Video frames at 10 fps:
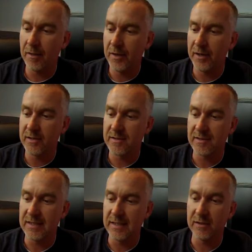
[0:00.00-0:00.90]
there's
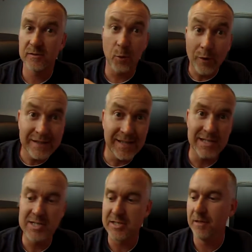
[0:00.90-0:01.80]
the Source
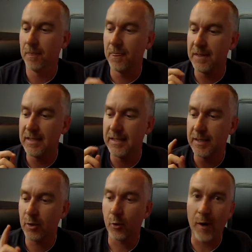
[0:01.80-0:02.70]
engine, the
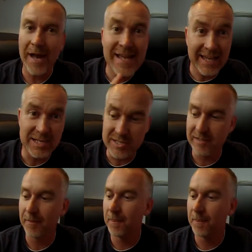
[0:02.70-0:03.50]
Cry engine,